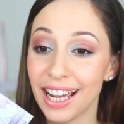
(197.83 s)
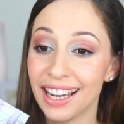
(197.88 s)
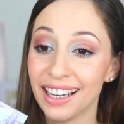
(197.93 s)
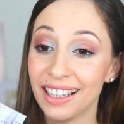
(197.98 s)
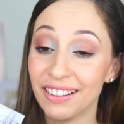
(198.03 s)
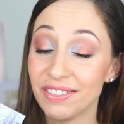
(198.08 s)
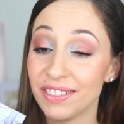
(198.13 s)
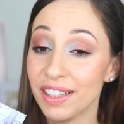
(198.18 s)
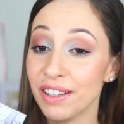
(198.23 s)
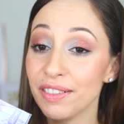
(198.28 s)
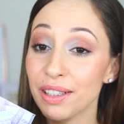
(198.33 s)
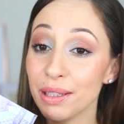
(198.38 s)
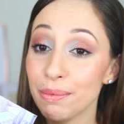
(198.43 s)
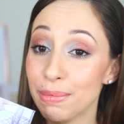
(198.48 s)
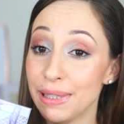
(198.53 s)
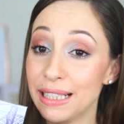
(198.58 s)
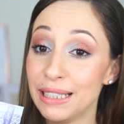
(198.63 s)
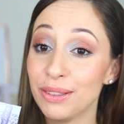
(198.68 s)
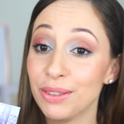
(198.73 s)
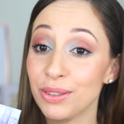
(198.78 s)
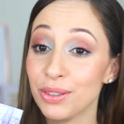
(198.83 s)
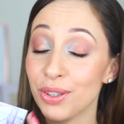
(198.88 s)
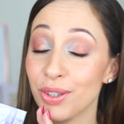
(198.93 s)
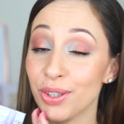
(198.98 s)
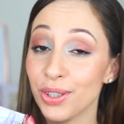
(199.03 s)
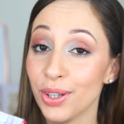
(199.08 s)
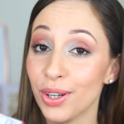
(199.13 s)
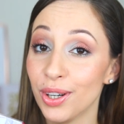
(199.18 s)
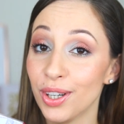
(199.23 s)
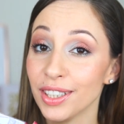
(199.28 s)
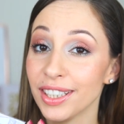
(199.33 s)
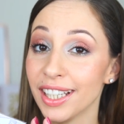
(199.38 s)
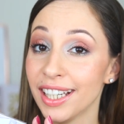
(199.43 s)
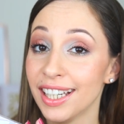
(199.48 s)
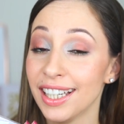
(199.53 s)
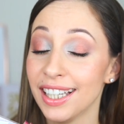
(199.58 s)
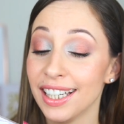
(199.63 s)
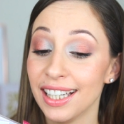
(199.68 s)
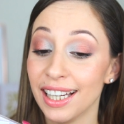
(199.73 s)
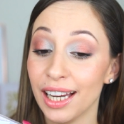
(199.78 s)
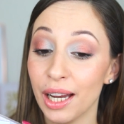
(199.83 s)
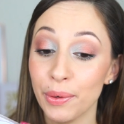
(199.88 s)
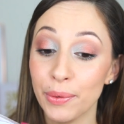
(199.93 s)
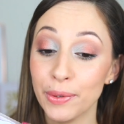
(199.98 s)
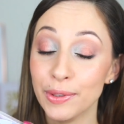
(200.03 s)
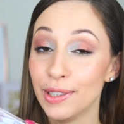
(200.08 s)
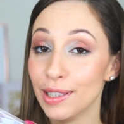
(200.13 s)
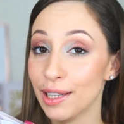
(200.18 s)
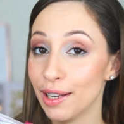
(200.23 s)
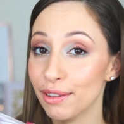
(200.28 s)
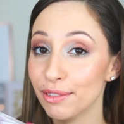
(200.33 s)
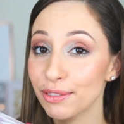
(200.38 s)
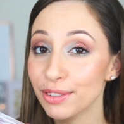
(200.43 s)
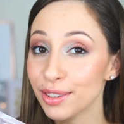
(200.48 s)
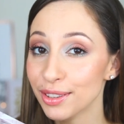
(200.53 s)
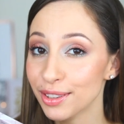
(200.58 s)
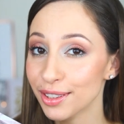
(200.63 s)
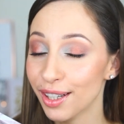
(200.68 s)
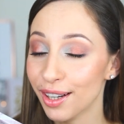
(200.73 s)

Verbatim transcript: I have never been to New York. I would love to